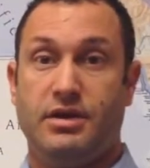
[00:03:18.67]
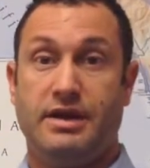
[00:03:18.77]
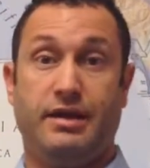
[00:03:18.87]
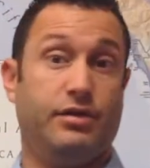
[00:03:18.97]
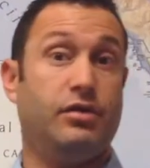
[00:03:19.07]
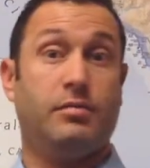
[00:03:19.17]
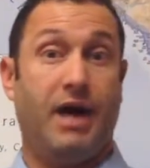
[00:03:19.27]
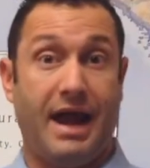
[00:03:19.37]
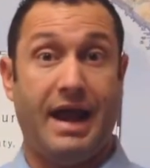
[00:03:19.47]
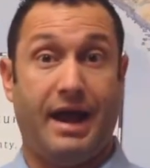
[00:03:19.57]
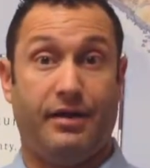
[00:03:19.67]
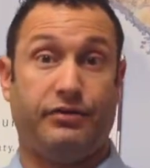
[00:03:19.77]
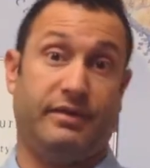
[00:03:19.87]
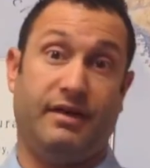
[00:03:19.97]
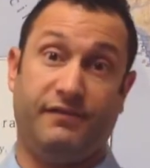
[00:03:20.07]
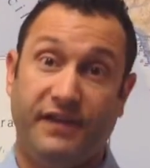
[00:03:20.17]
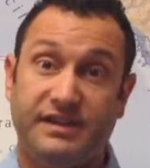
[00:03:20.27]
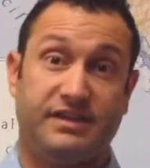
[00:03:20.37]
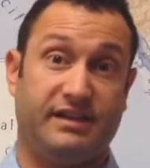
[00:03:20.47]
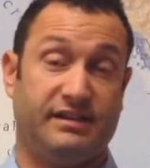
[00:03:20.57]
Now, you can buy a house without
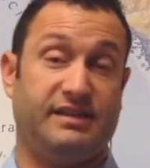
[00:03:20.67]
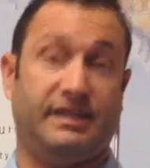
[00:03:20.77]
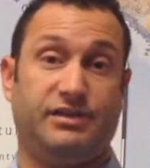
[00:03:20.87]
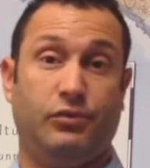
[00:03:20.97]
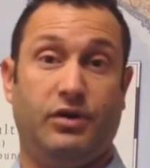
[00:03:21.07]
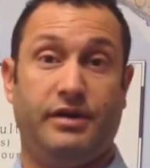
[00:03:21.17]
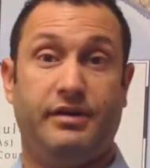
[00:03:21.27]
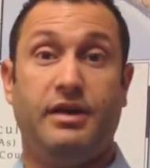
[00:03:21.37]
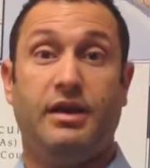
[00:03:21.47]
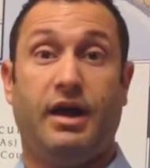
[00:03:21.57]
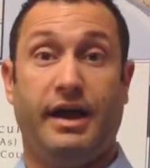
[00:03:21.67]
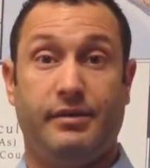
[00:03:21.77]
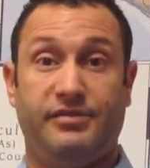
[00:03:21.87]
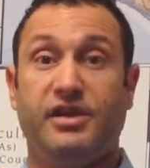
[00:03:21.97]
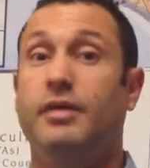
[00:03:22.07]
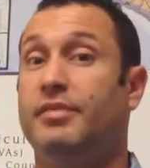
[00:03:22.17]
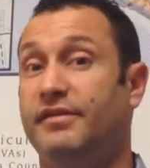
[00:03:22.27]
fixing the Section 1 items,